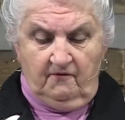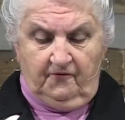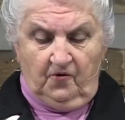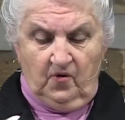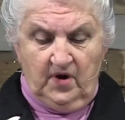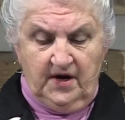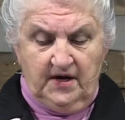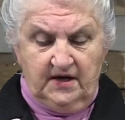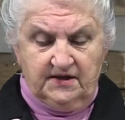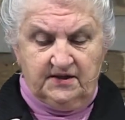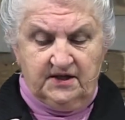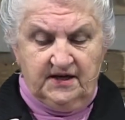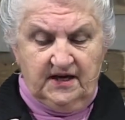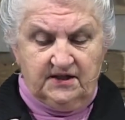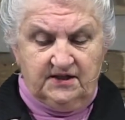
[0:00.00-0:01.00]
for it
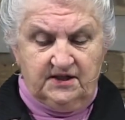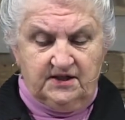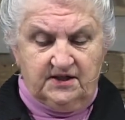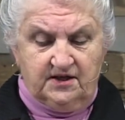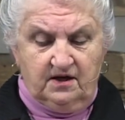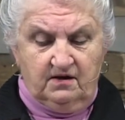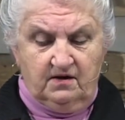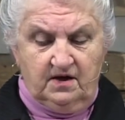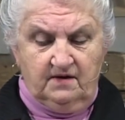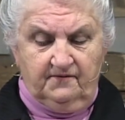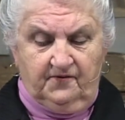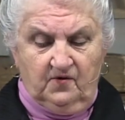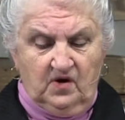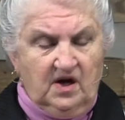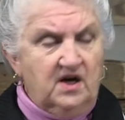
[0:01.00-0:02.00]
is necessary
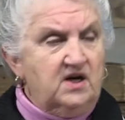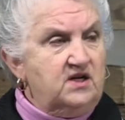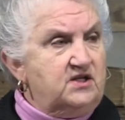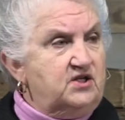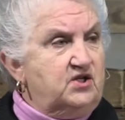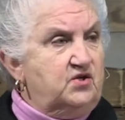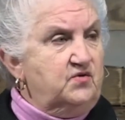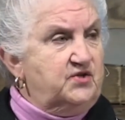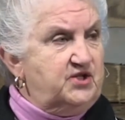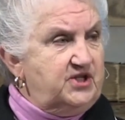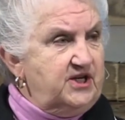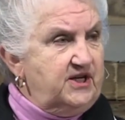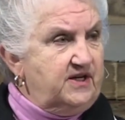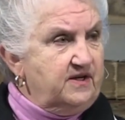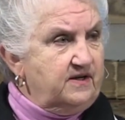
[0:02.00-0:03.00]
for us to
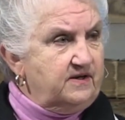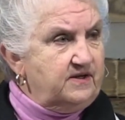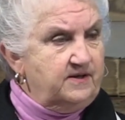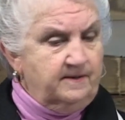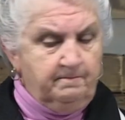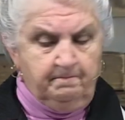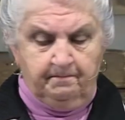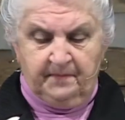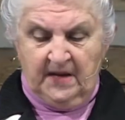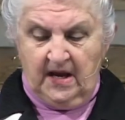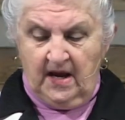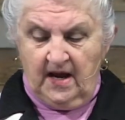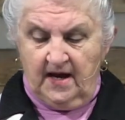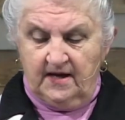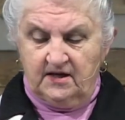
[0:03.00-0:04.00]
seek it.
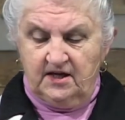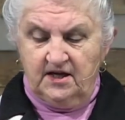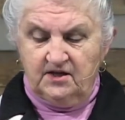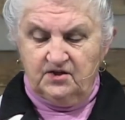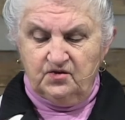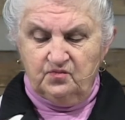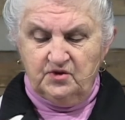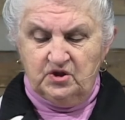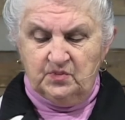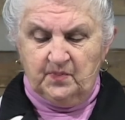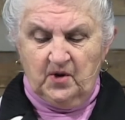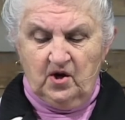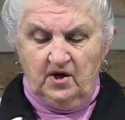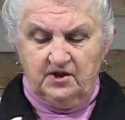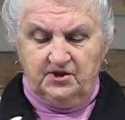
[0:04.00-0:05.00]
And his
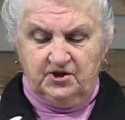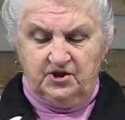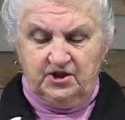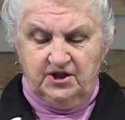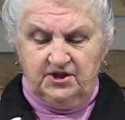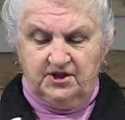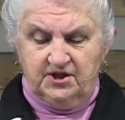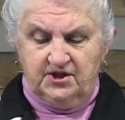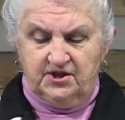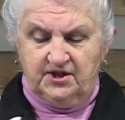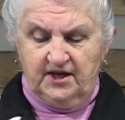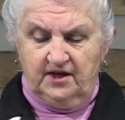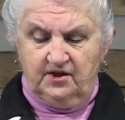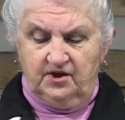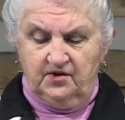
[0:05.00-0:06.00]
response, Jesus
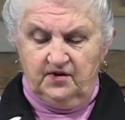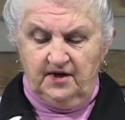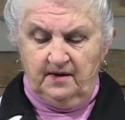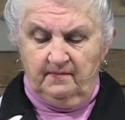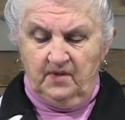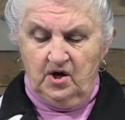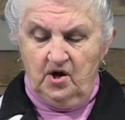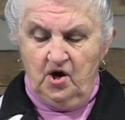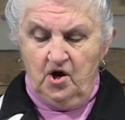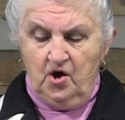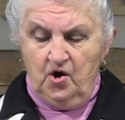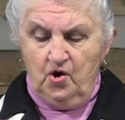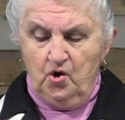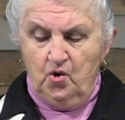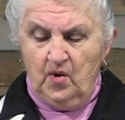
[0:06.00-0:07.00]
said to them,
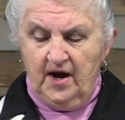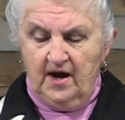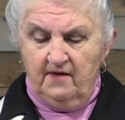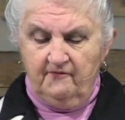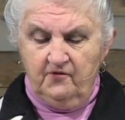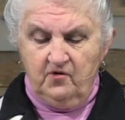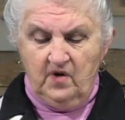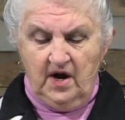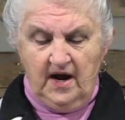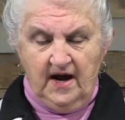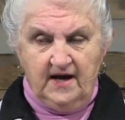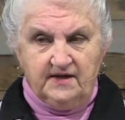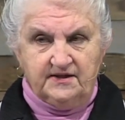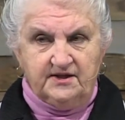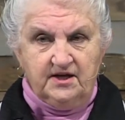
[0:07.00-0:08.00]
whoever
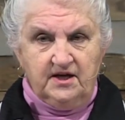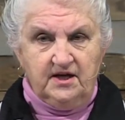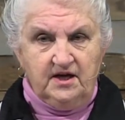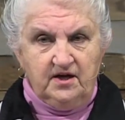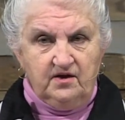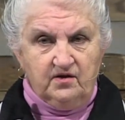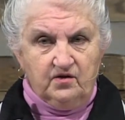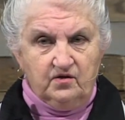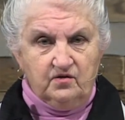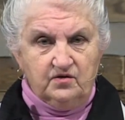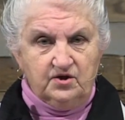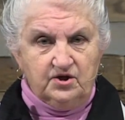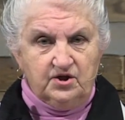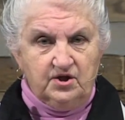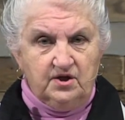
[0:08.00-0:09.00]
has
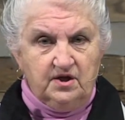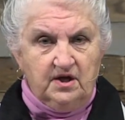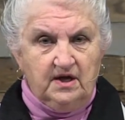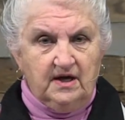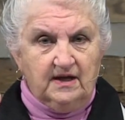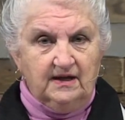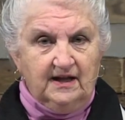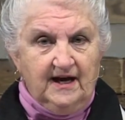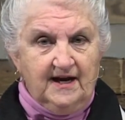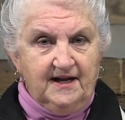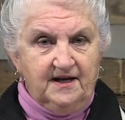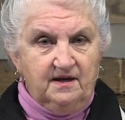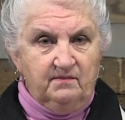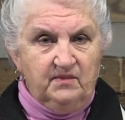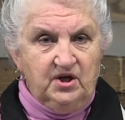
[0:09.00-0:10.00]
ears,
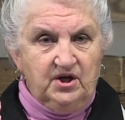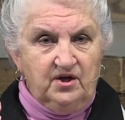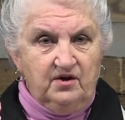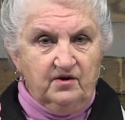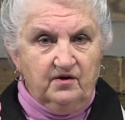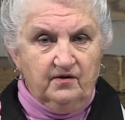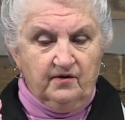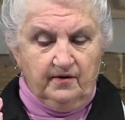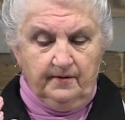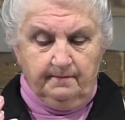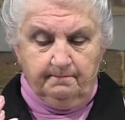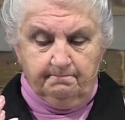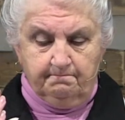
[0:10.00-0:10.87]
let him hear.